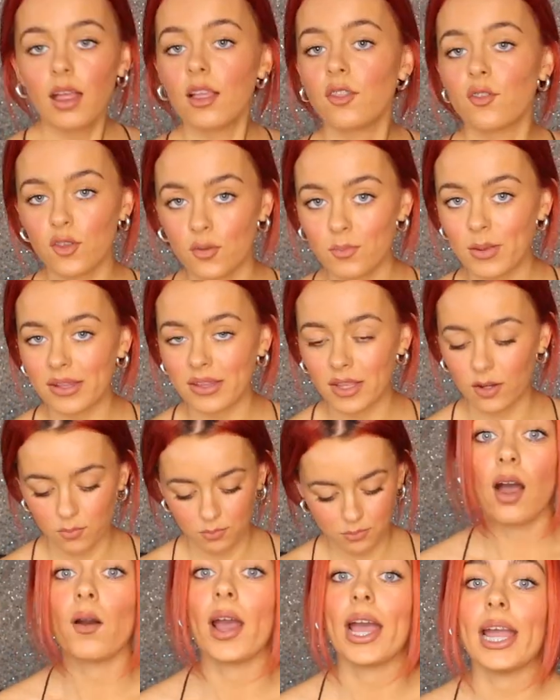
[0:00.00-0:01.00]
Just made that
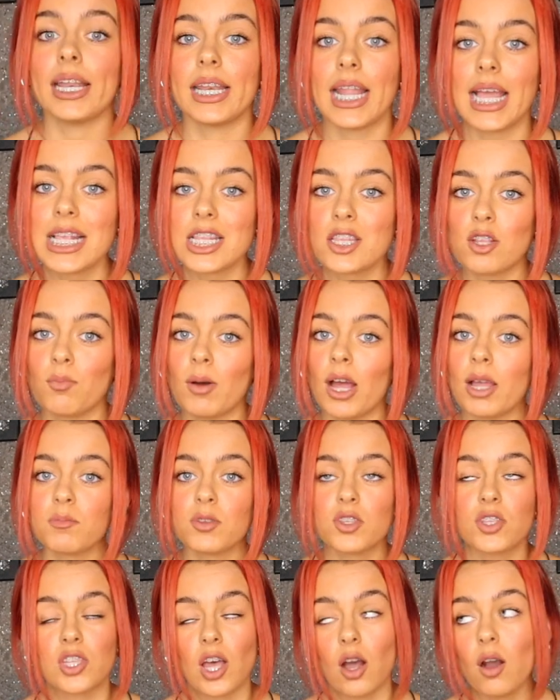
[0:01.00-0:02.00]
up. Okay, next up, I'm
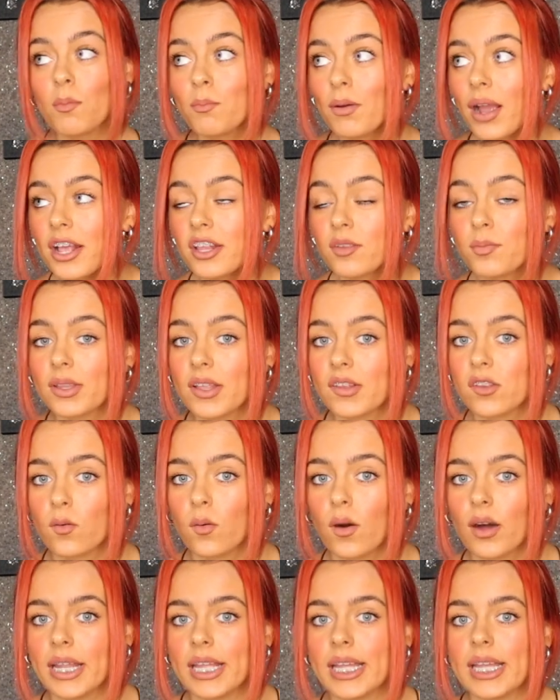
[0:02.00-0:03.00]
so impressed with this
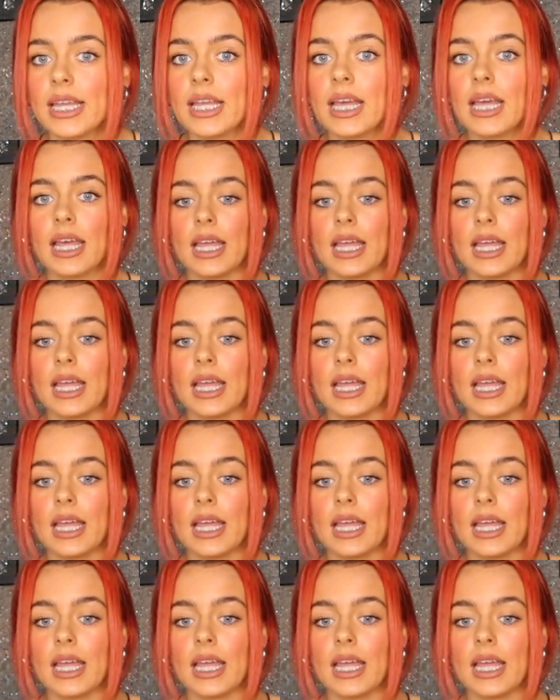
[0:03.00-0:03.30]
quality.